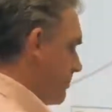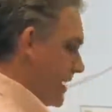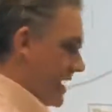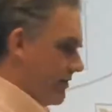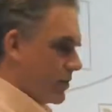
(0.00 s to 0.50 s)
and
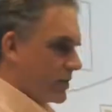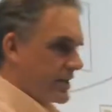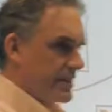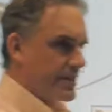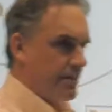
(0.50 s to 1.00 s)
behavioral
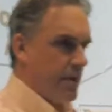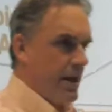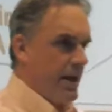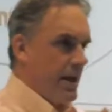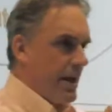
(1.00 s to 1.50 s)
system,
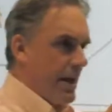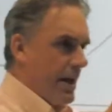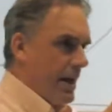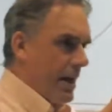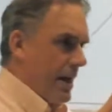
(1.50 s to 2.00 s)

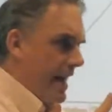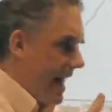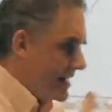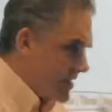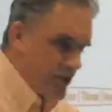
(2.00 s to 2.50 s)
it has